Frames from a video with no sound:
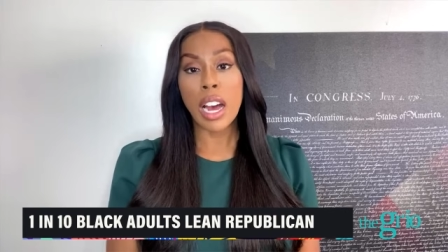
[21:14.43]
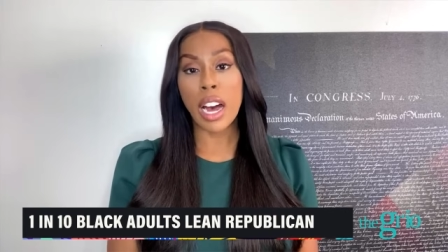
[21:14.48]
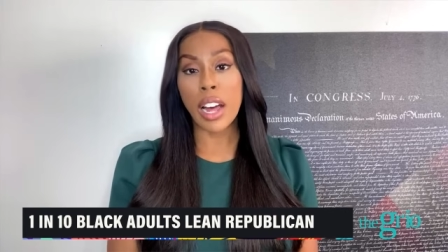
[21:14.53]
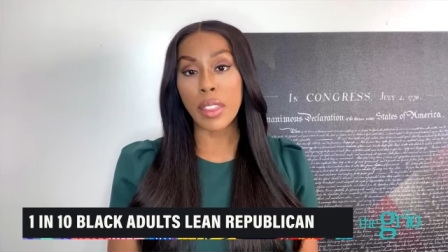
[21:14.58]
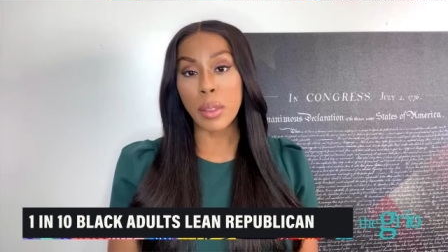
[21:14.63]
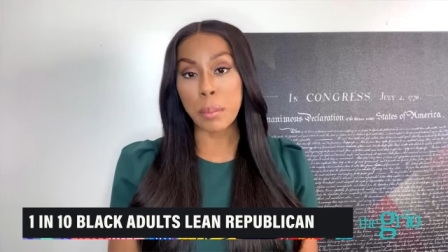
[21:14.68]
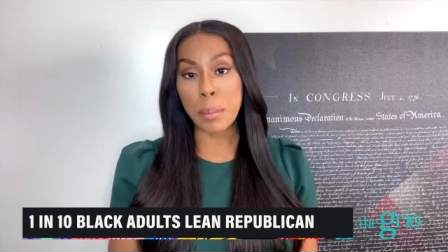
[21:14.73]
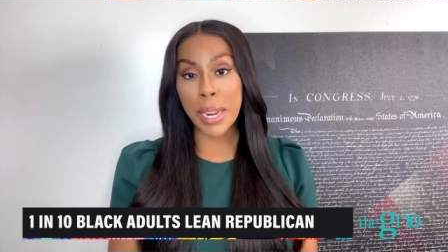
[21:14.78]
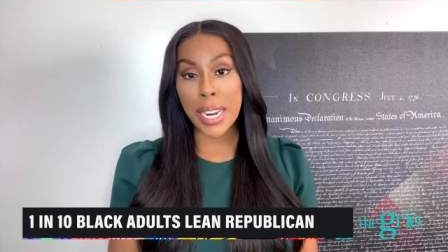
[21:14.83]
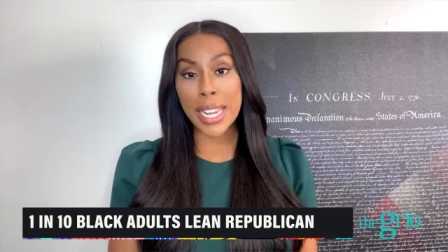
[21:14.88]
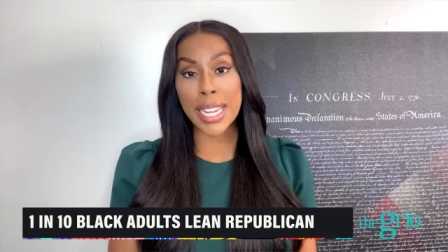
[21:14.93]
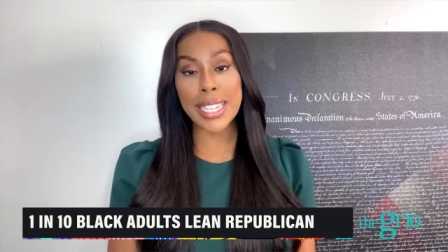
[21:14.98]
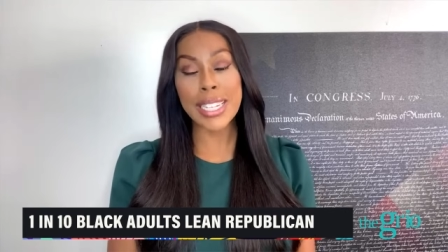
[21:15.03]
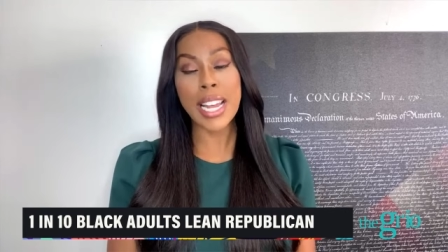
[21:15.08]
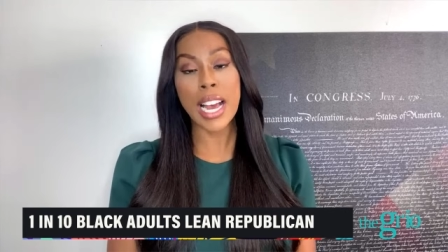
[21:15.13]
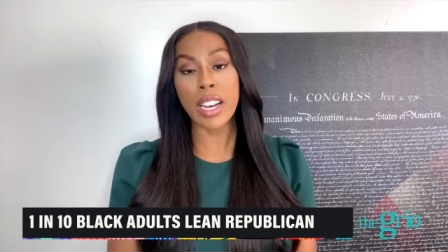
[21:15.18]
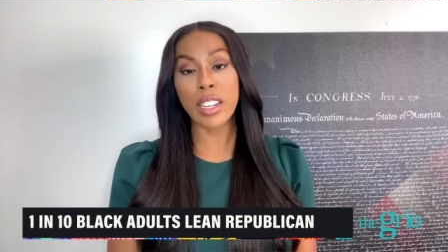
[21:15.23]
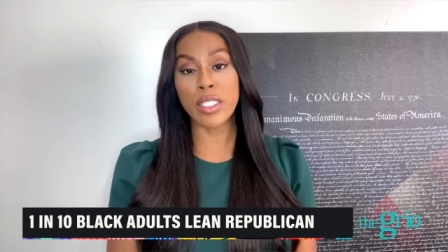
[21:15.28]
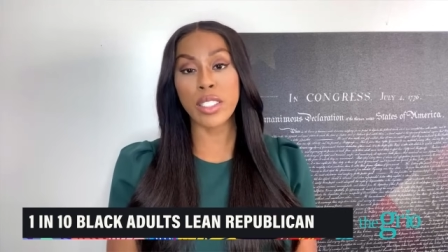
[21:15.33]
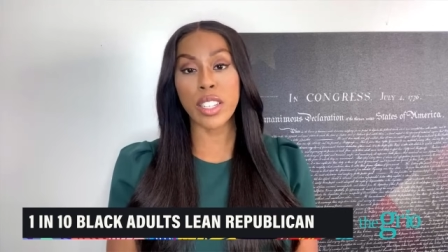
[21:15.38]
Uh, the media
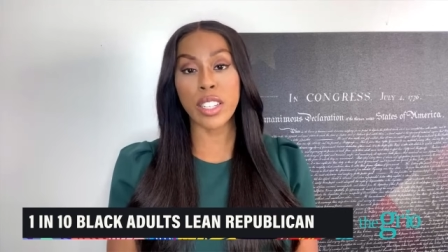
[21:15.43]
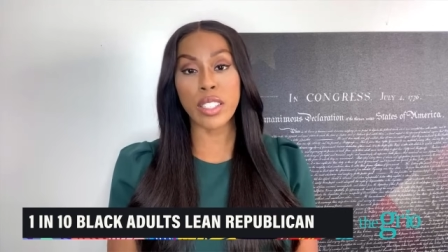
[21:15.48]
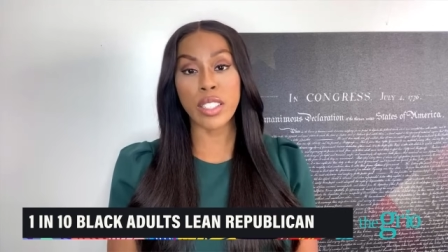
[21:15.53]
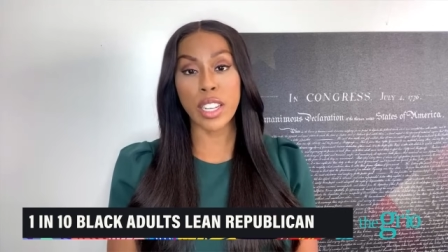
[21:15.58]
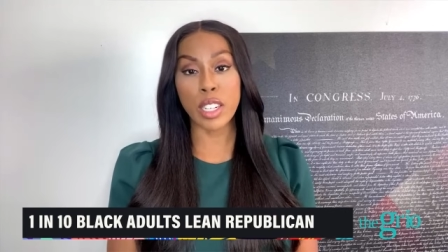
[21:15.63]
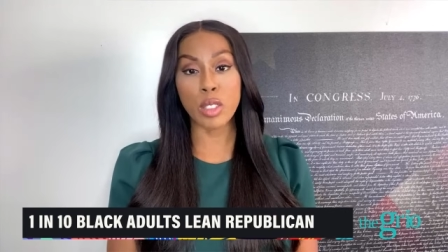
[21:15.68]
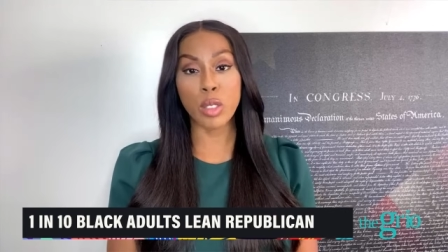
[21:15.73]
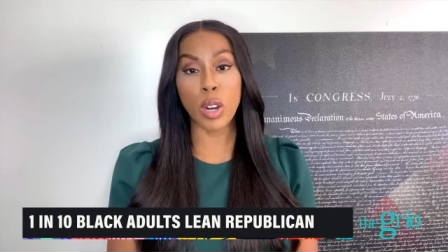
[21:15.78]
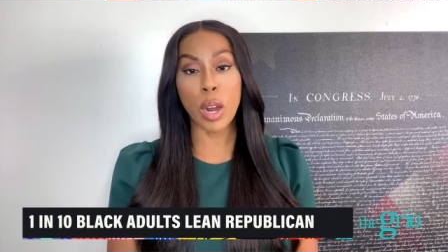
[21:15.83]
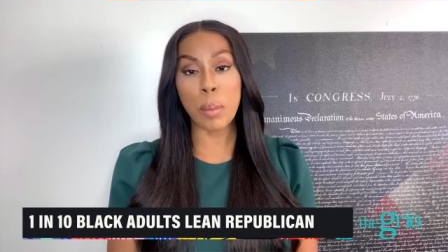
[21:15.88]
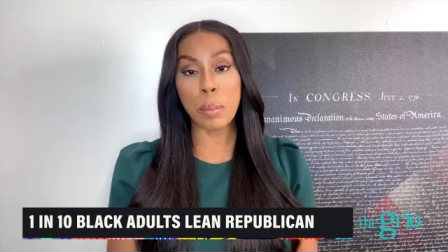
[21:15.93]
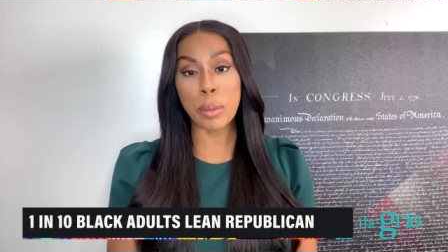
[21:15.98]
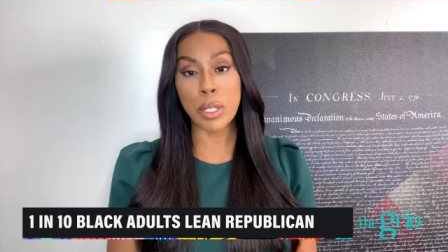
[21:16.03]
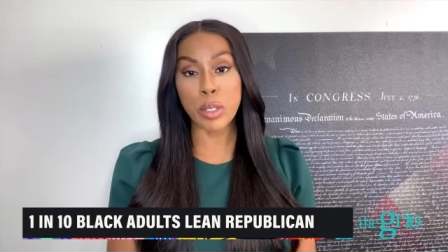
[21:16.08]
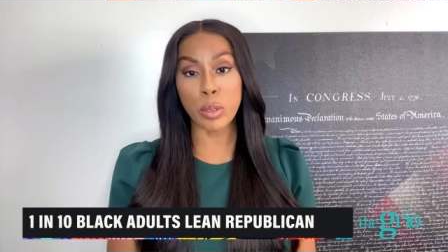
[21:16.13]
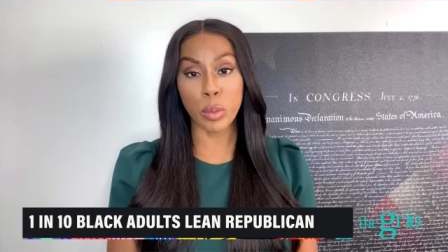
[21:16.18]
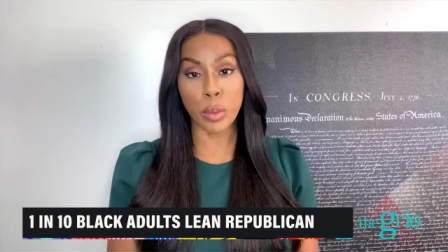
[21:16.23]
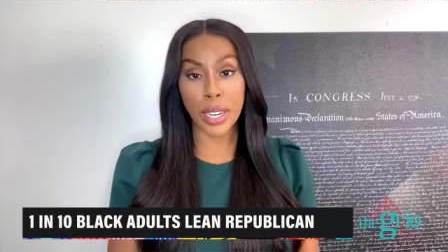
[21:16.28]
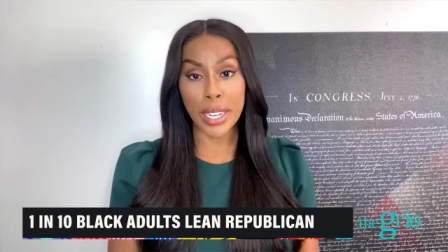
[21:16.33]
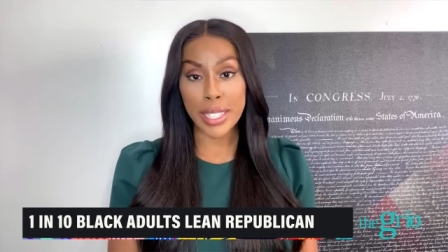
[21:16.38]
tells us that Trump
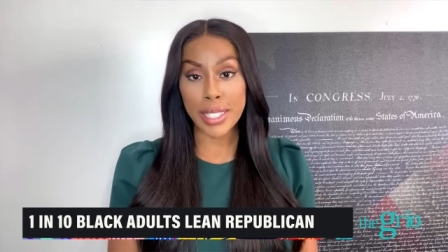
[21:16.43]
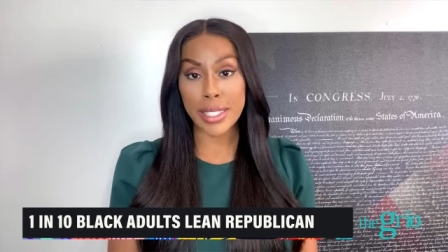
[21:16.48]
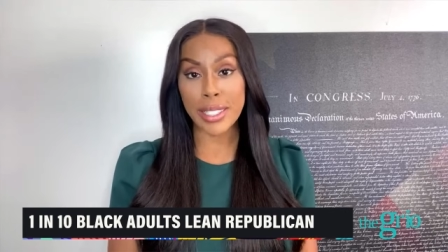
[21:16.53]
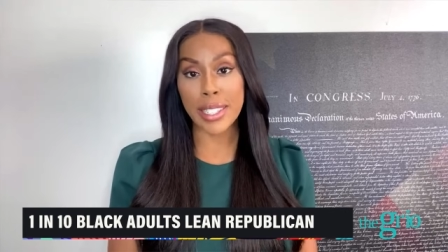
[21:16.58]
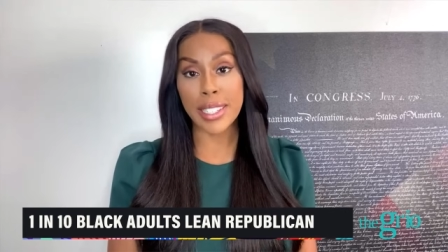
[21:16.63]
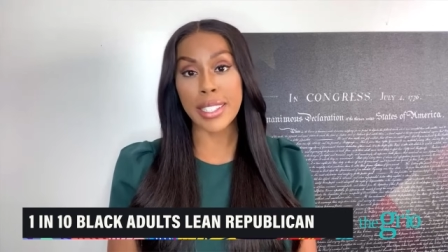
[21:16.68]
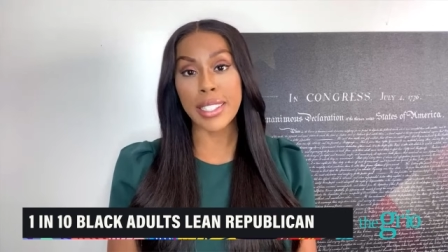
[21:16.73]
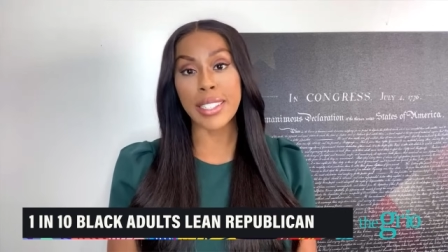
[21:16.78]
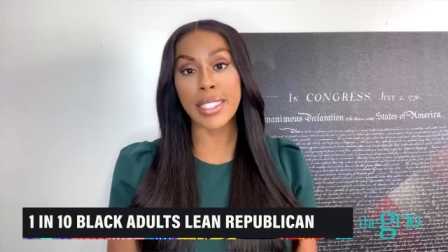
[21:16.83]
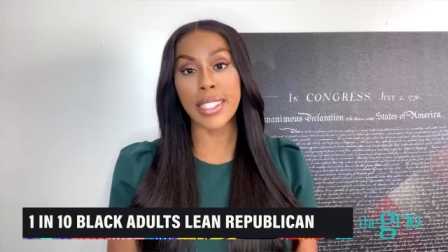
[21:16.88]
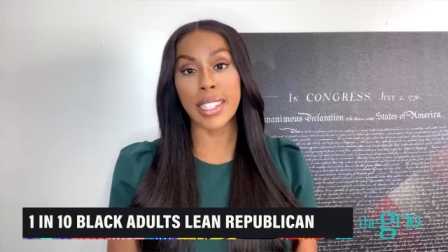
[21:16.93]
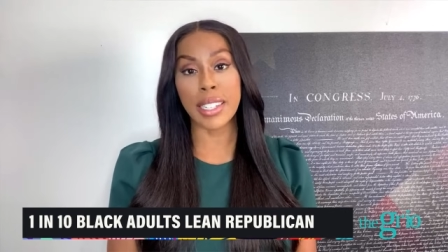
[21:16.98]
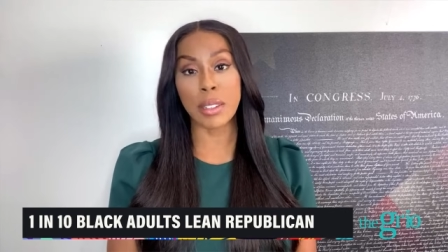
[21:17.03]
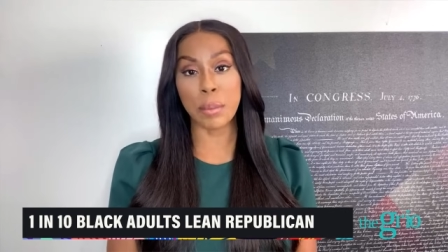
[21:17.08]
is racist,